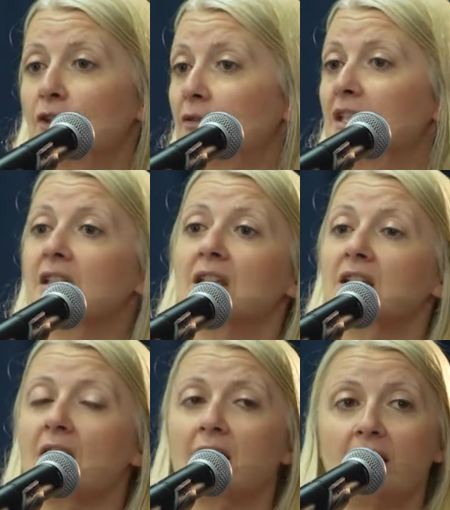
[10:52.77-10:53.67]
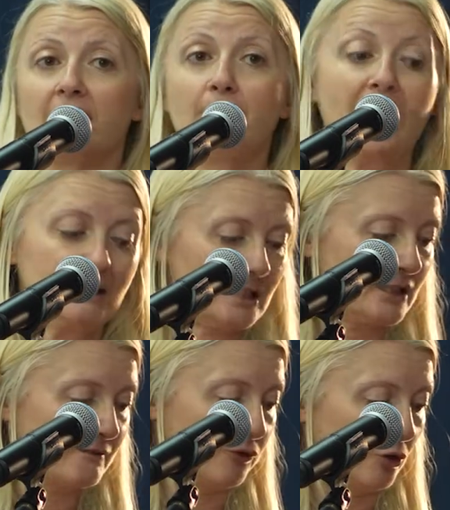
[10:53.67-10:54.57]
So this is the
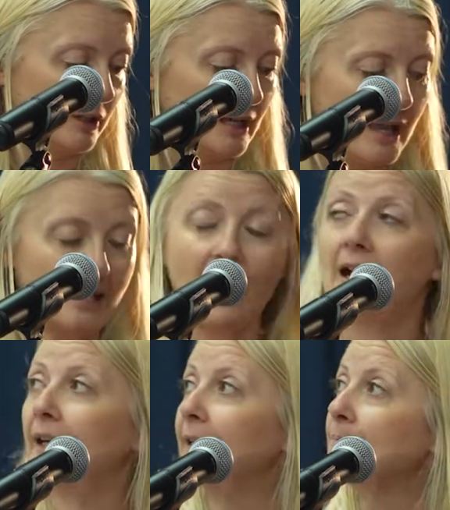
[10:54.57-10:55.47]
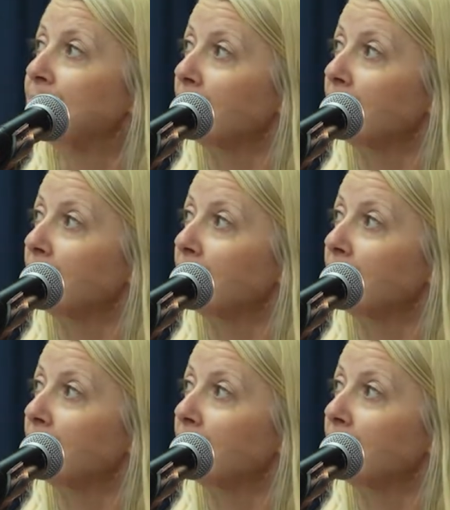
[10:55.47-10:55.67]
basis for AI.